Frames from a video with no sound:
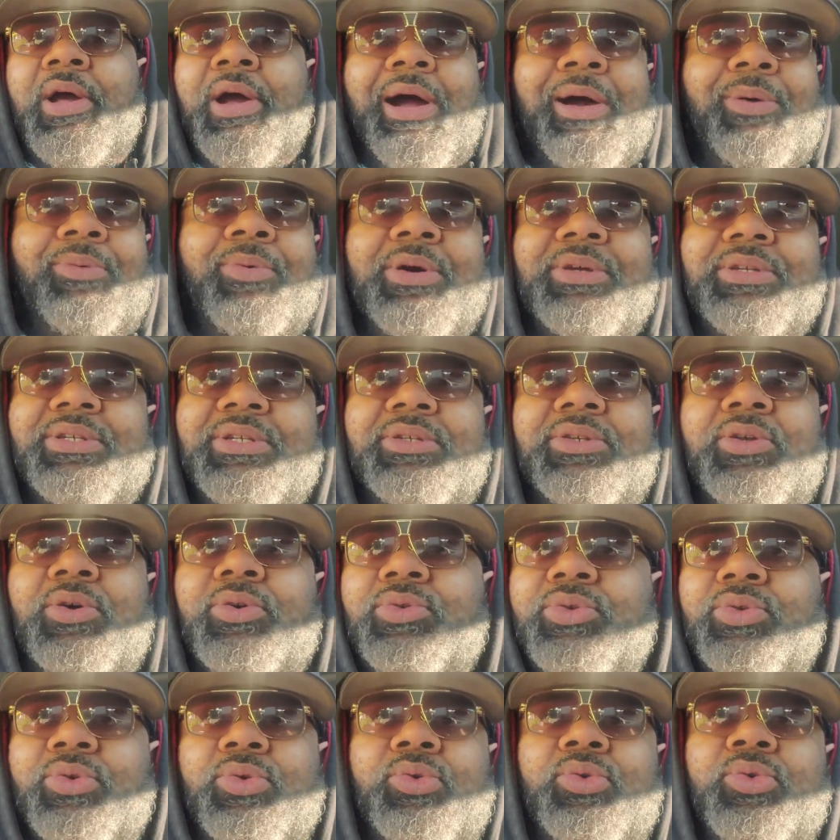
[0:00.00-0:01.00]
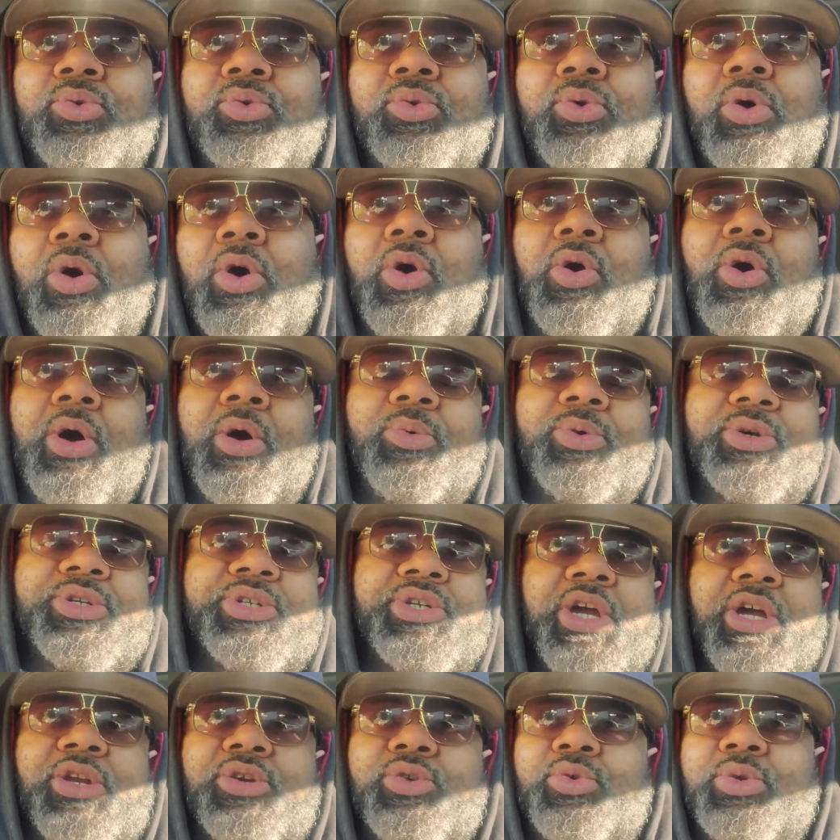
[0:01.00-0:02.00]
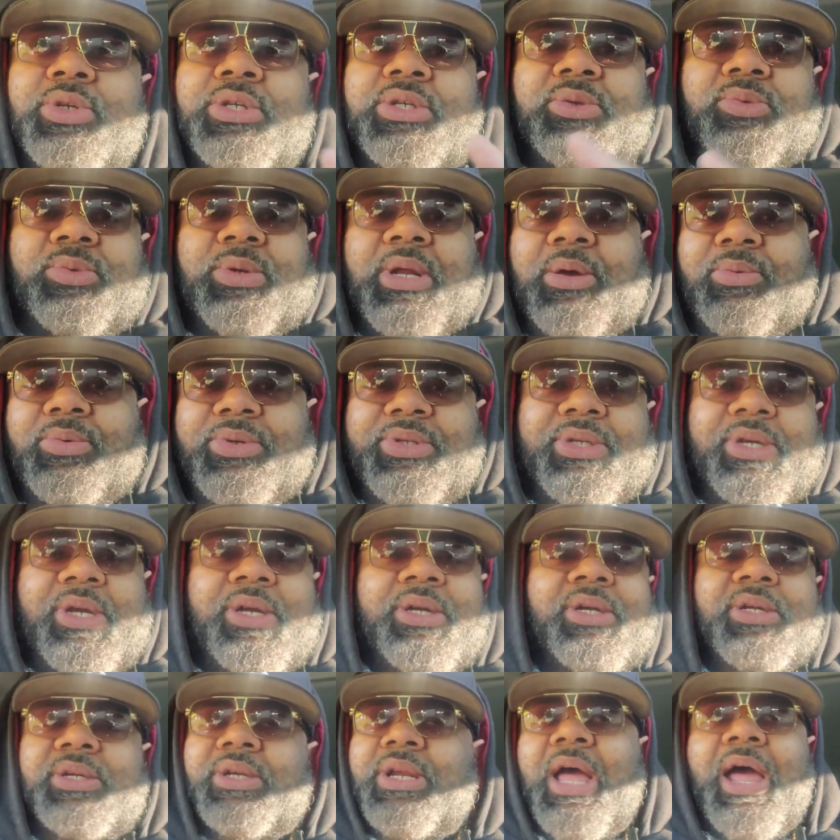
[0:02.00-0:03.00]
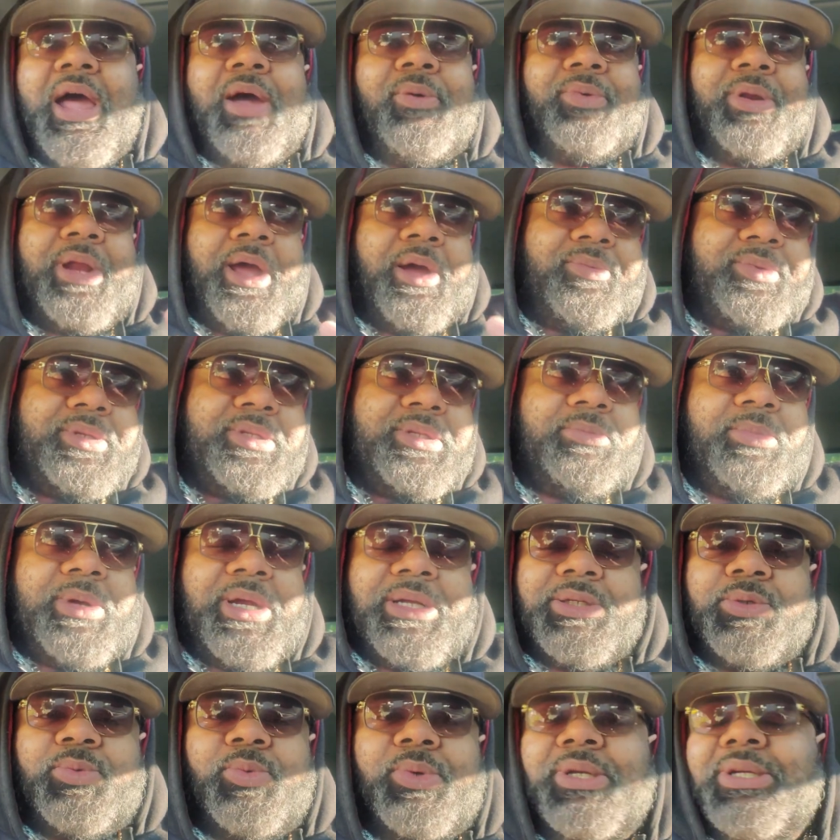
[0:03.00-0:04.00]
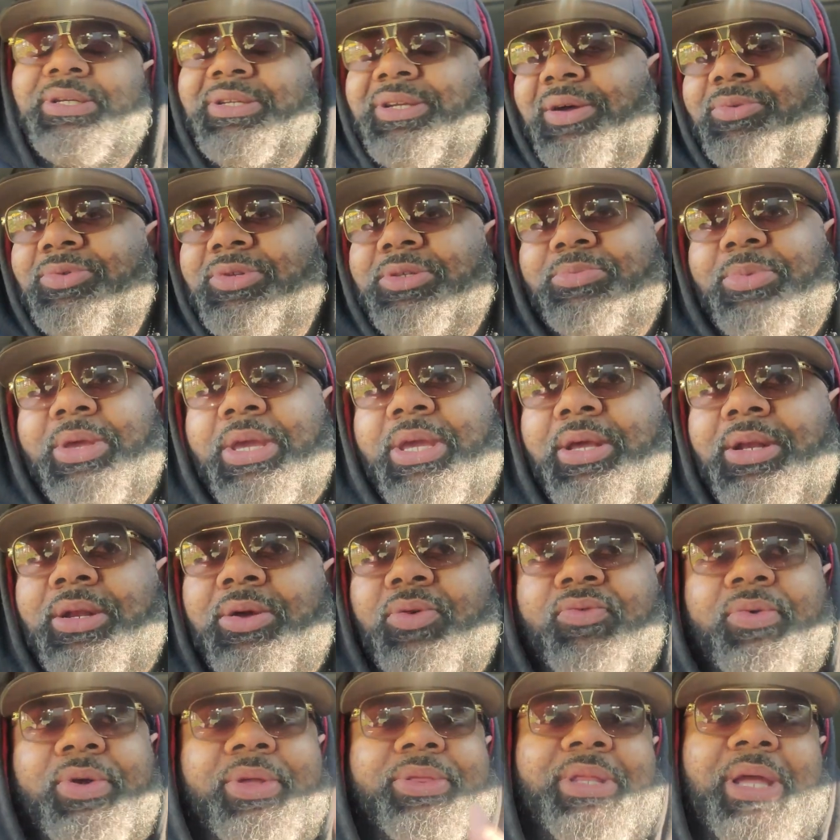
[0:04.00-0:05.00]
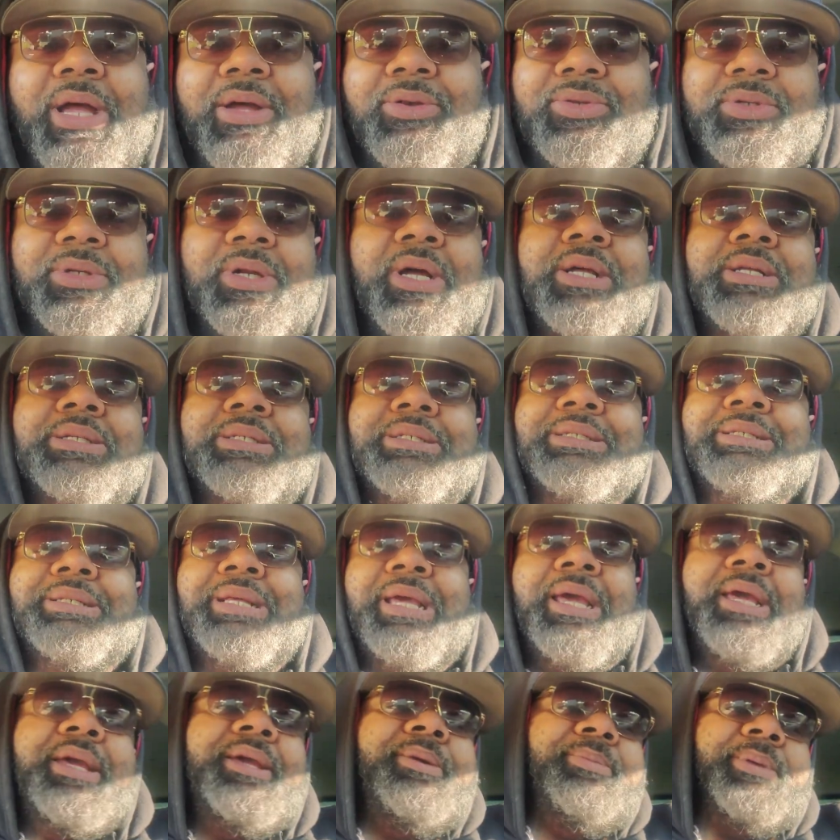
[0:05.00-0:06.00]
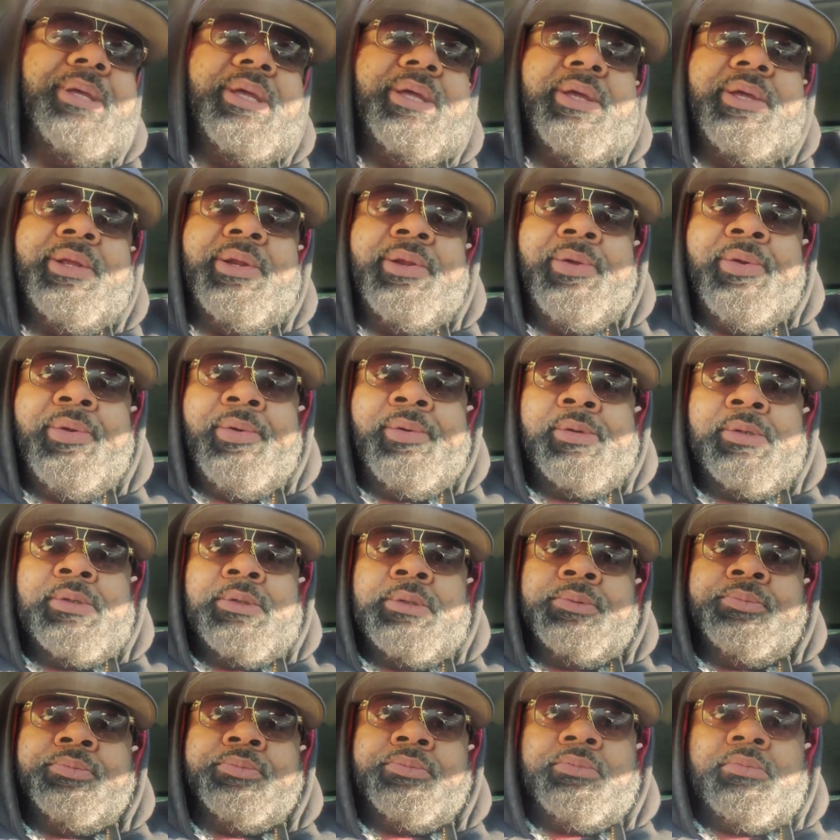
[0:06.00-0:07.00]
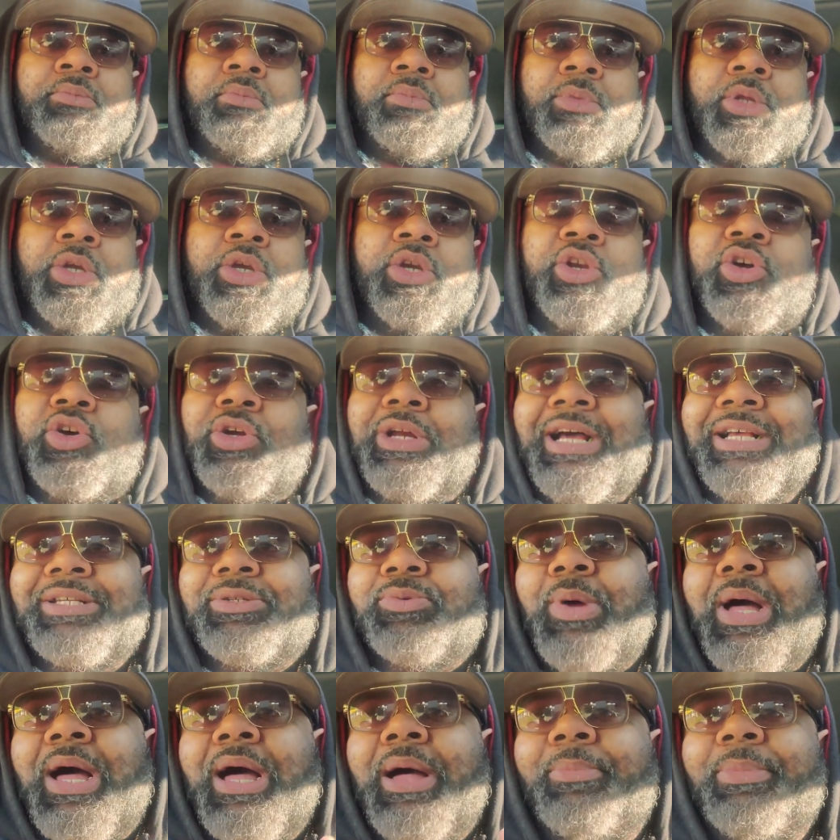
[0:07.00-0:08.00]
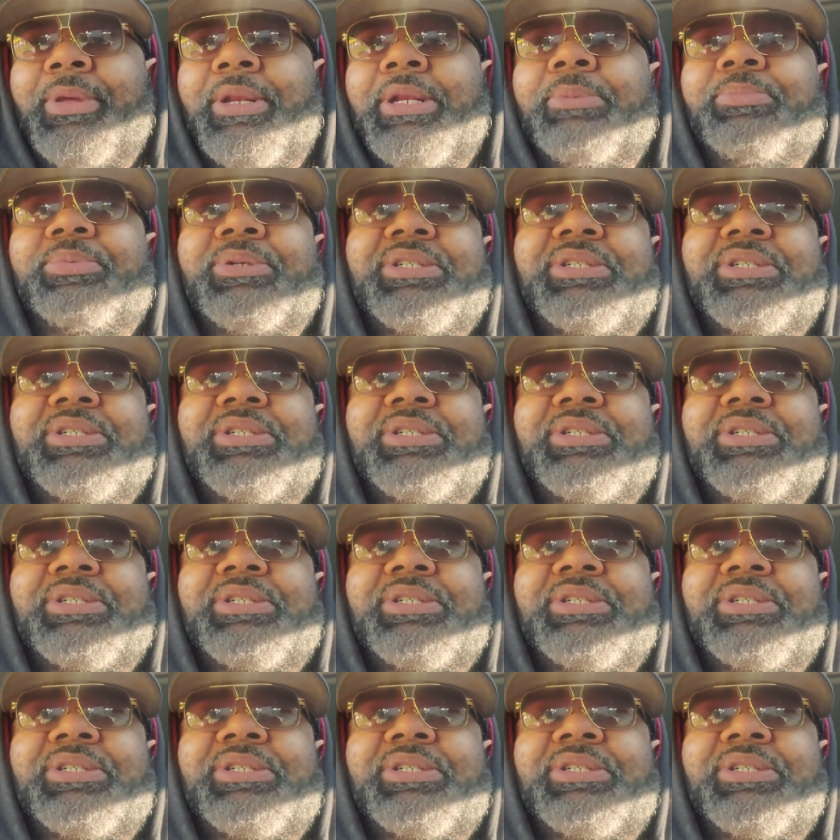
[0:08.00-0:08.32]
I wasn't no dude who, I wish I knew this when I was younger. Nah, when I was in my 20s, I was making over $1,000 a day, man. You know, that's why I'm in the